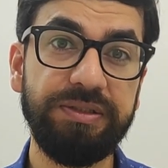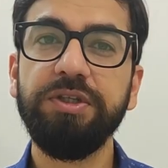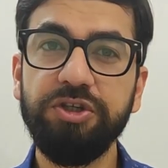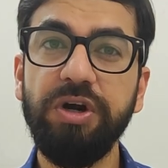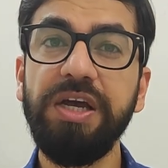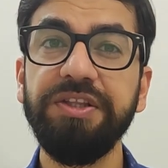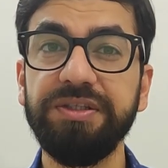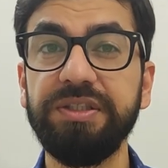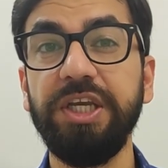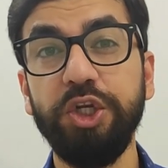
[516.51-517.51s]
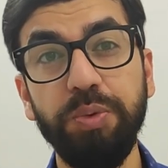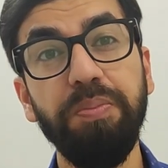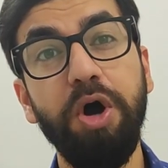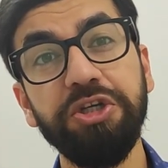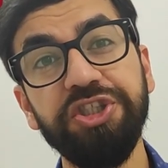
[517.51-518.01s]
Try this in your
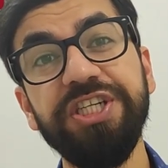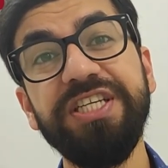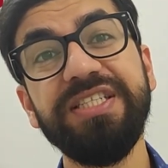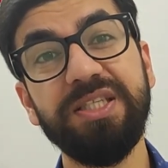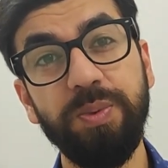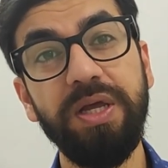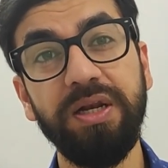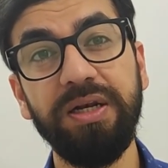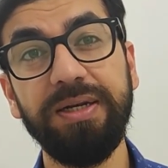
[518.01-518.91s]
mock GDs as well.